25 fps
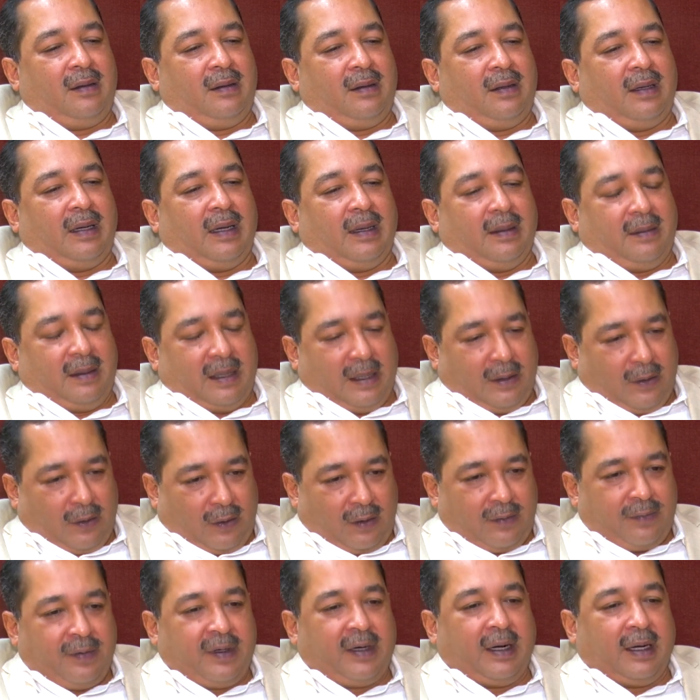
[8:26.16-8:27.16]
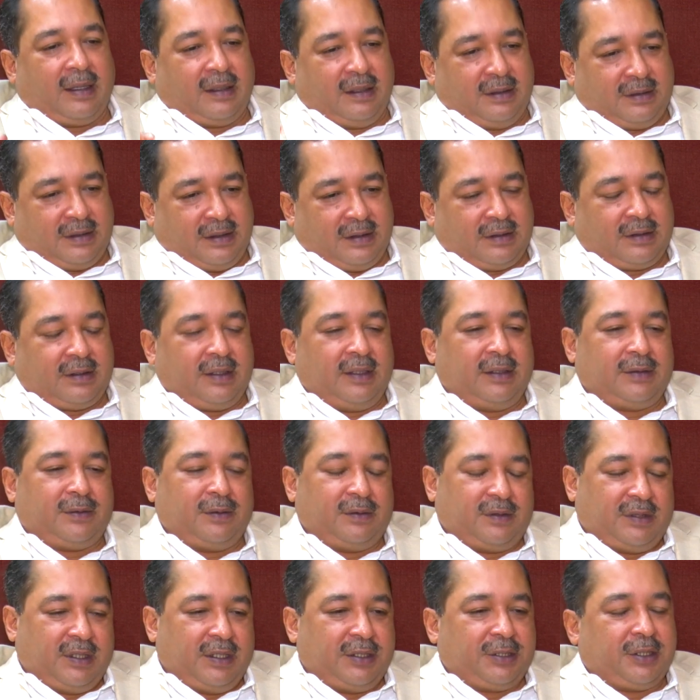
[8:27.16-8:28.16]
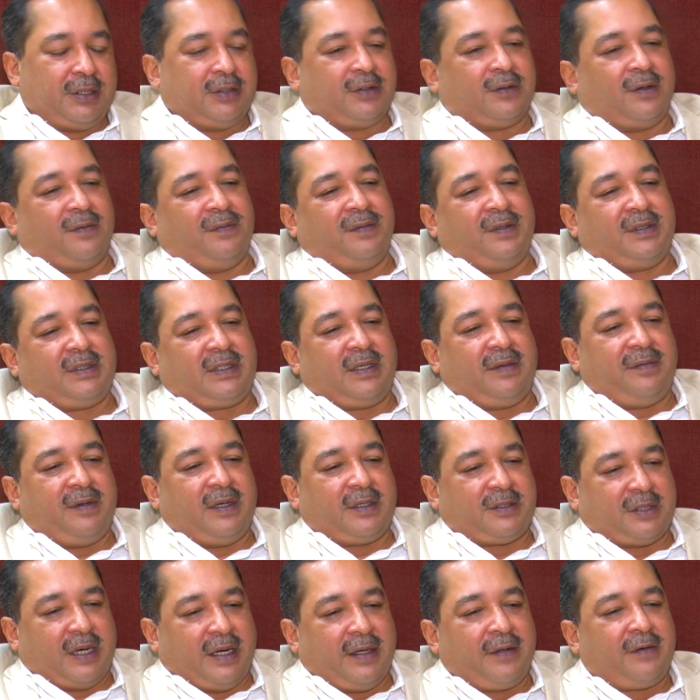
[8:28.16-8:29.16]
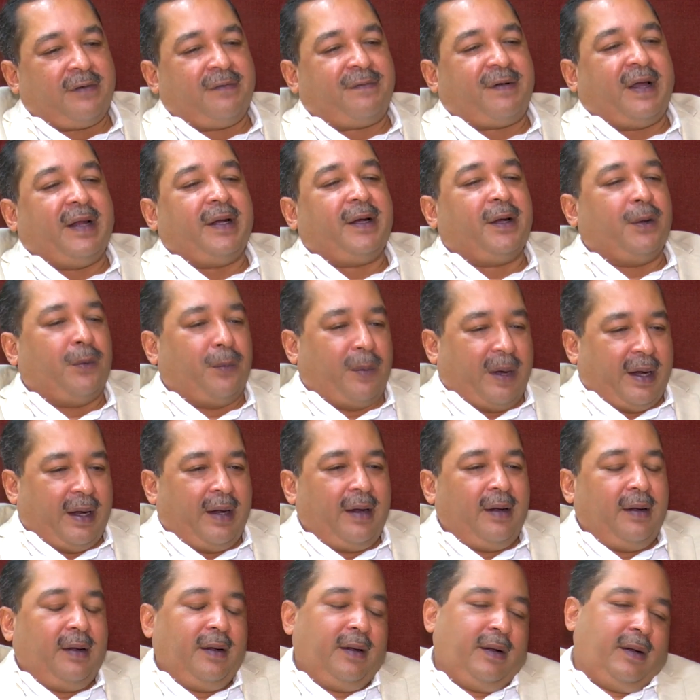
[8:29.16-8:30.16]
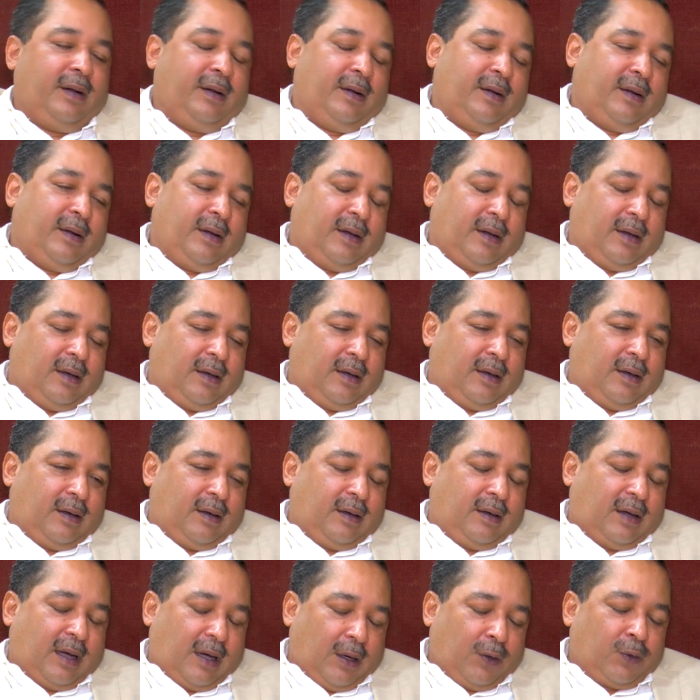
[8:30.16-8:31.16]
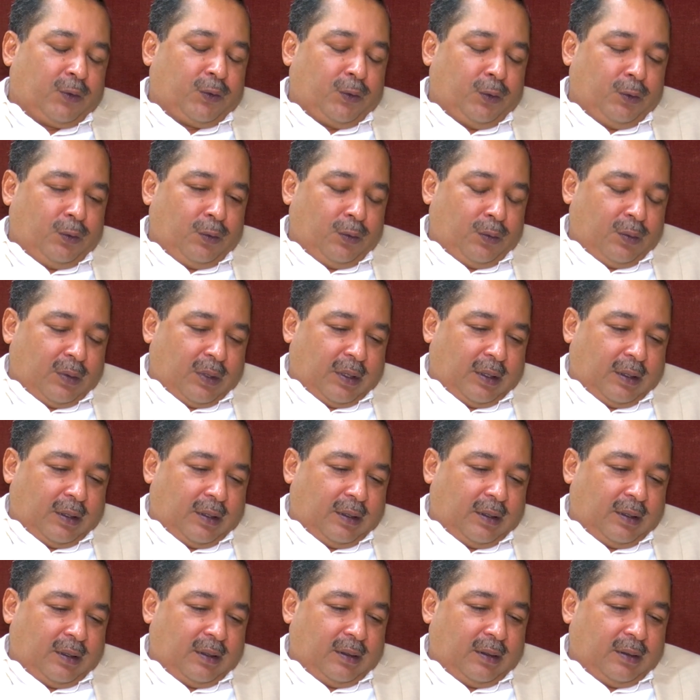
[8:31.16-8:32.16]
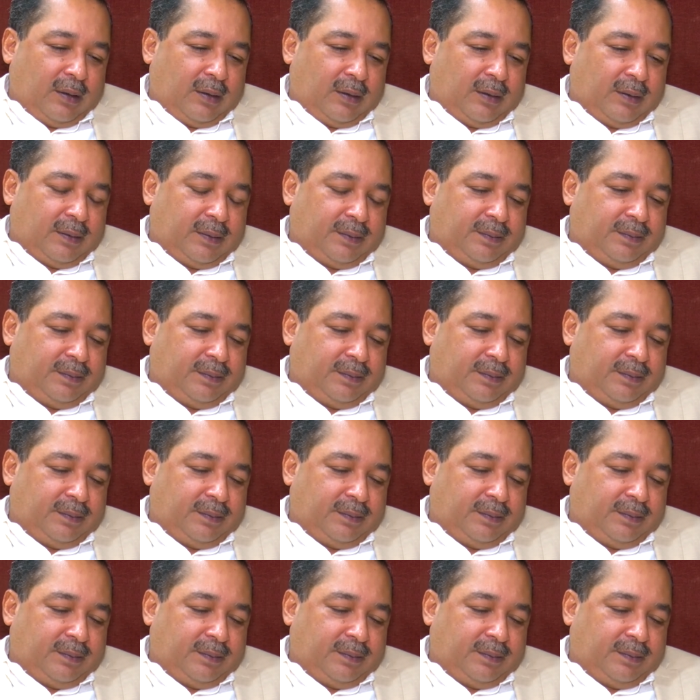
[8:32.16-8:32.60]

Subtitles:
and along with other sister associations, obviously, we are trying to find a way how to